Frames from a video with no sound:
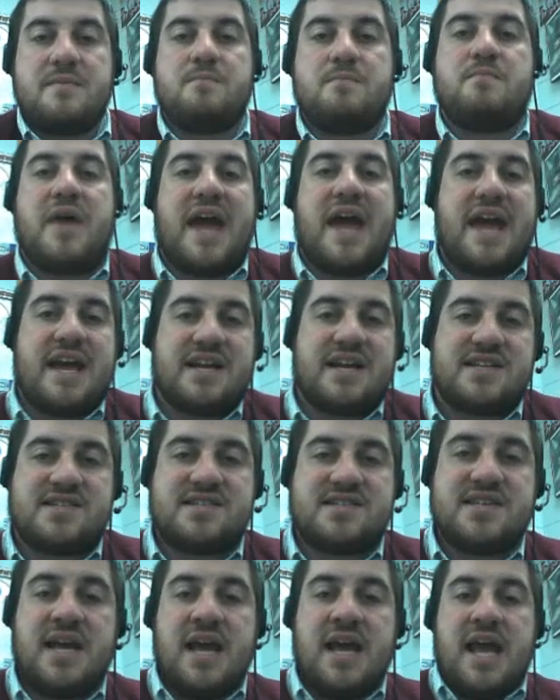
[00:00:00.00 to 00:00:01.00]

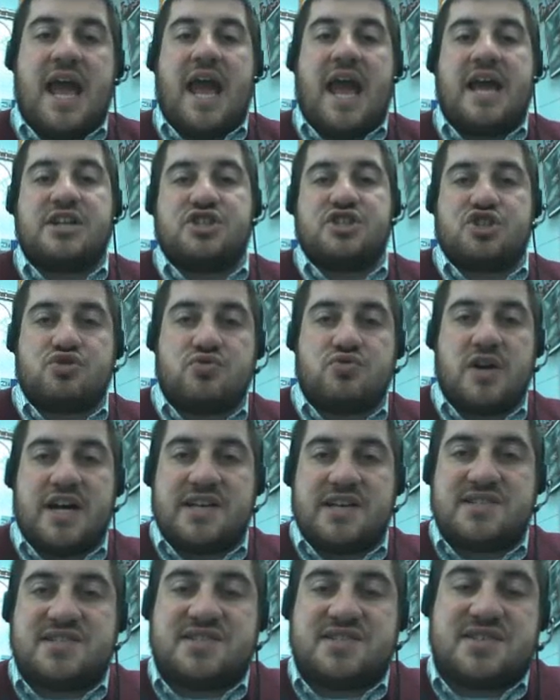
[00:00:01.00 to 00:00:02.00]
banks, and
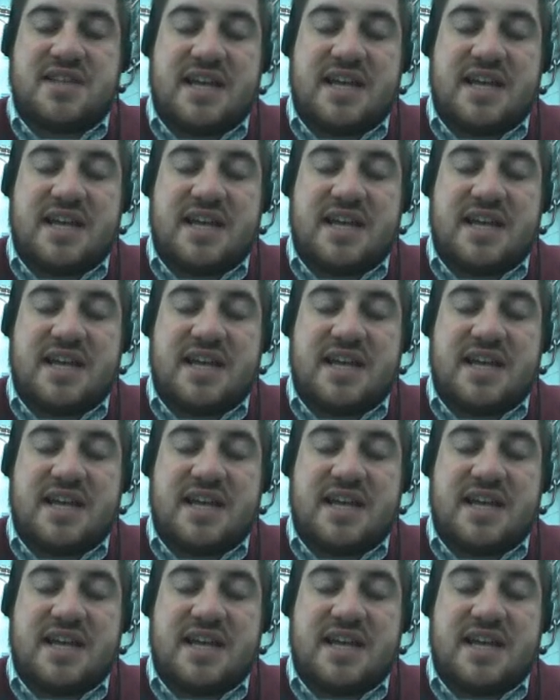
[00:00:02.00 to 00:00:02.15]
trusts.